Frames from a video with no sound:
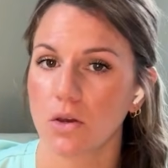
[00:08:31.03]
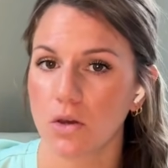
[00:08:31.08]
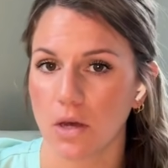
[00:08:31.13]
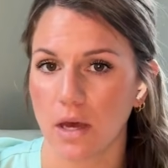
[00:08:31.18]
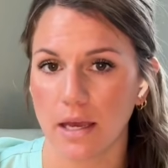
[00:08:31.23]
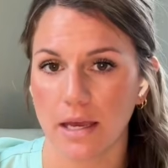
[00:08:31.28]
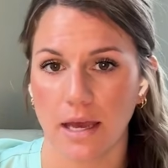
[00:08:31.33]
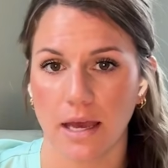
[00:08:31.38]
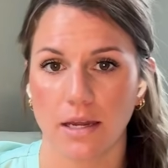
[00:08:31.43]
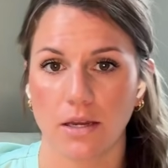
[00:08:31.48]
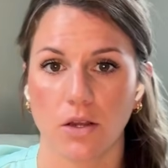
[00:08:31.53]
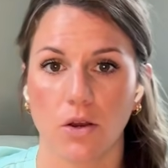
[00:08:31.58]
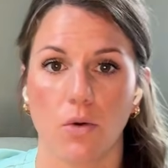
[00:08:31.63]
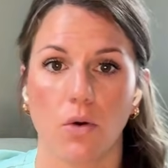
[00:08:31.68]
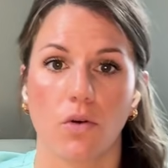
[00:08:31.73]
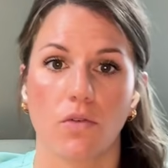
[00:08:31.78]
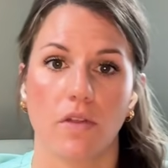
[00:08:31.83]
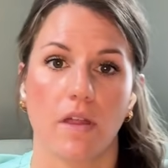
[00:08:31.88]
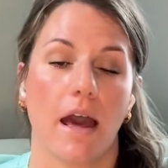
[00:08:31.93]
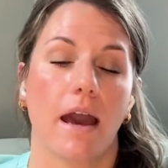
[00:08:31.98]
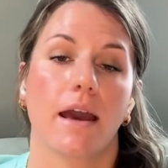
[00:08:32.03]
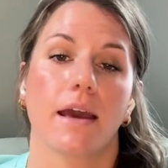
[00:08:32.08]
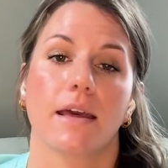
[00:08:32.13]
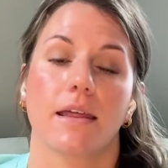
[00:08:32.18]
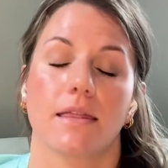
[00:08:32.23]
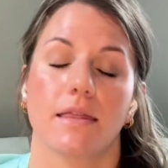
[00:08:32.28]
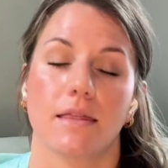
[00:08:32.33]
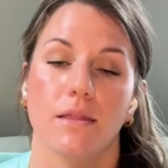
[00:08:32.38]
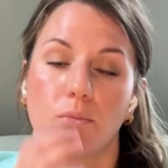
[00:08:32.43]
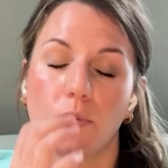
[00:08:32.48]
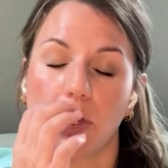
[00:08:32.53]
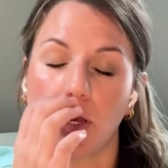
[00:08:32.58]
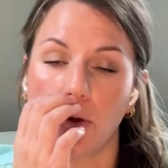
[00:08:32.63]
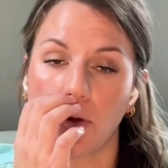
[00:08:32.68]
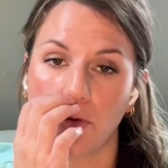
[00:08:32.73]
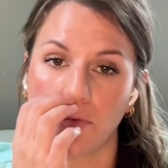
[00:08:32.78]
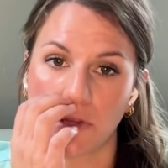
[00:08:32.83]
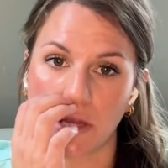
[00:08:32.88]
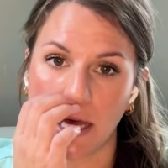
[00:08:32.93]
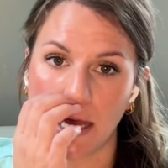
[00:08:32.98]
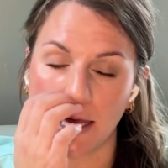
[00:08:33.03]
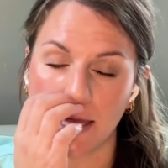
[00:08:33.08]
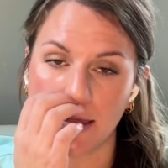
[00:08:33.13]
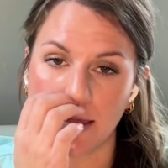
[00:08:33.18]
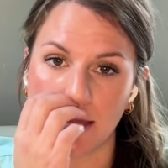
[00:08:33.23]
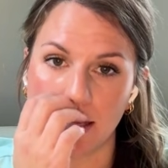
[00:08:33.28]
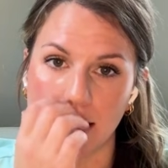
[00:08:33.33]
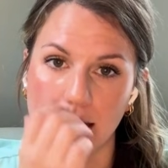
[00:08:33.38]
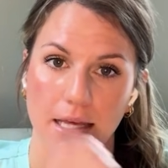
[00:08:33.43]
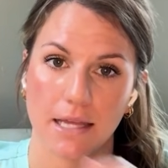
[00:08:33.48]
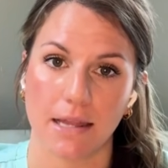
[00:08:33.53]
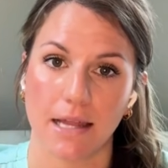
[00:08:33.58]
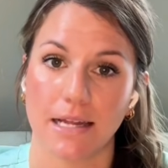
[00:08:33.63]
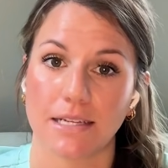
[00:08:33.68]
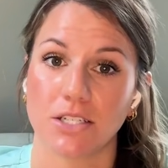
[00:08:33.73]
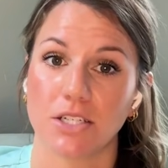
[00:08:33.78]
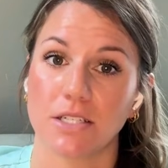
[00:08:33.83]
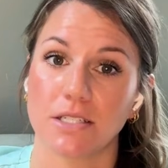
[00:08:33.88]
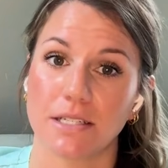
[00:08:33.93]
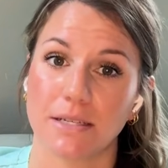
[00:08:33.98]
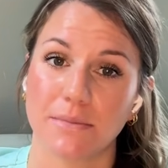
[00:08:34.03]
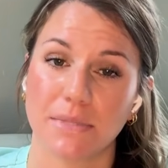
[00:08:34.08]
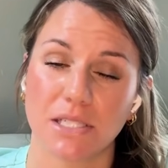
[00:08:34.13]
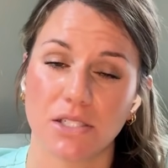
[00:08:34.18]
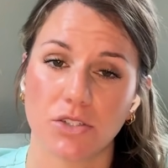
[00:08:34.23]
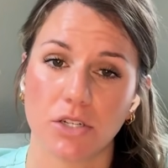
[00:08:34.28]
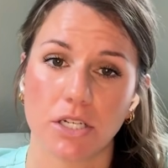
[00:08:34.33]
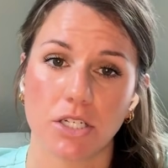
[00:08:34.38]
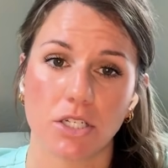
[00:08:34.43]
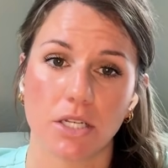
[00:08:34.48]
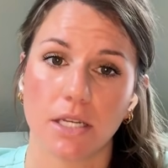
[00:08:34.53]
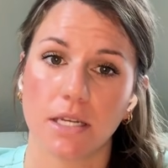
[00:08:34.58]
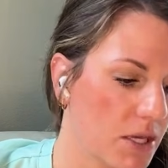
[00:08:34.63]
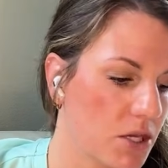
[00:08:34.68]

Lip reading: Again, go over that, and we go over that in the latching demonstration.